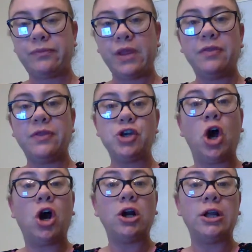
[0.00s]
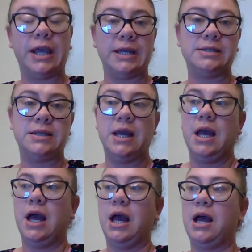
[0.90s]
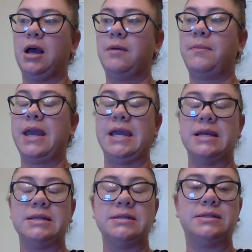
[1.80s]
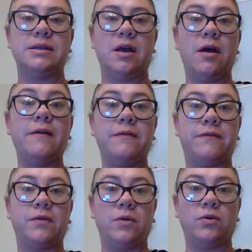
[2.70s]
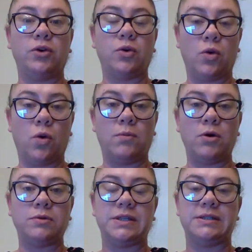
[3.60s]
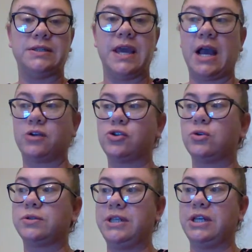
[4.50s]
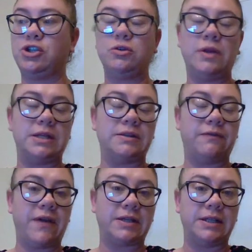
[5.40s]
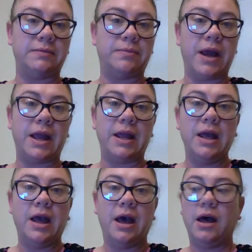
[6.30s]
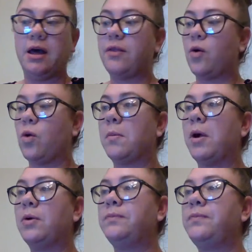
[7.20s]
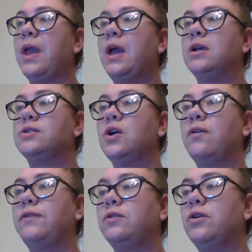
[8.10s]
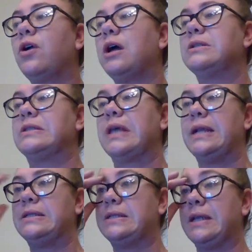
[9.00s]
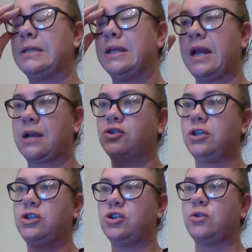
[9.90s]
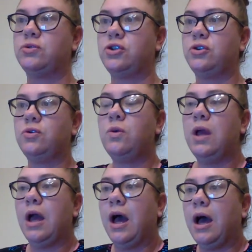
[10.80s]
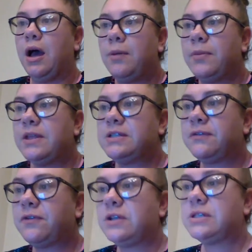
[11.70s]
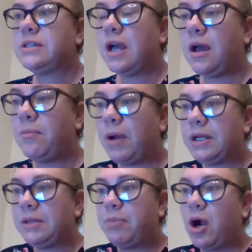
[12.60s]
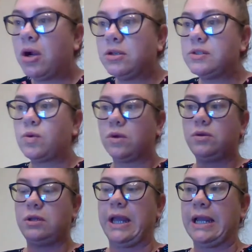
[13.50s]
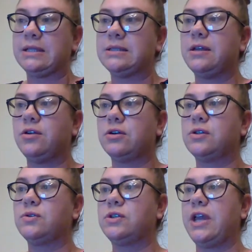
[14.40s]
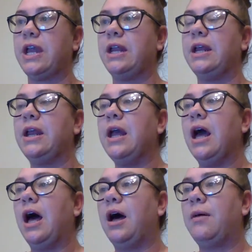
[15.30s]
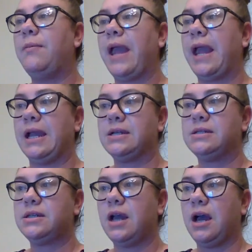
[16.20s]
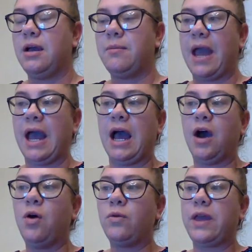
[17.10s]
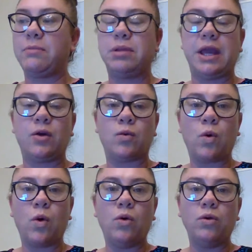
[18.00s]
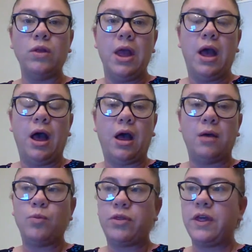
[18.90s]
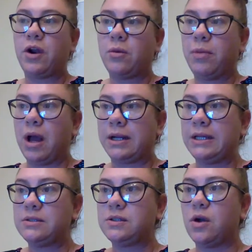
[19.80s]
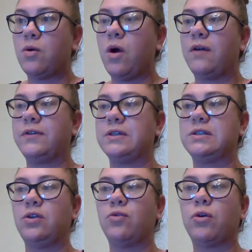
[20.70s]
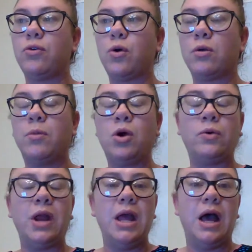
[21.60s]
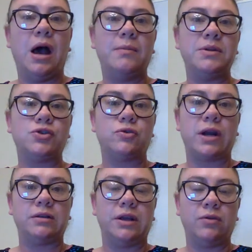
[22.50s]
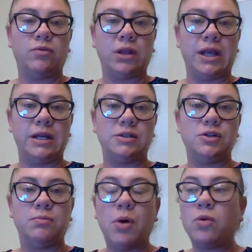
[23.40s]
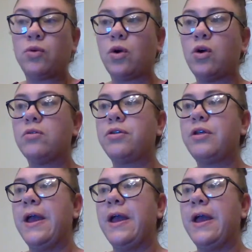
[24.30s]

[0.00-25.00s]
The target is of your hormones is the actual tissue that is affected by the hormone. So if you look on slide 6, it actually shows you the different body parts or glands that are associated and how they play a role within our bodies. So obviously growth hormone is directly related to bone growth.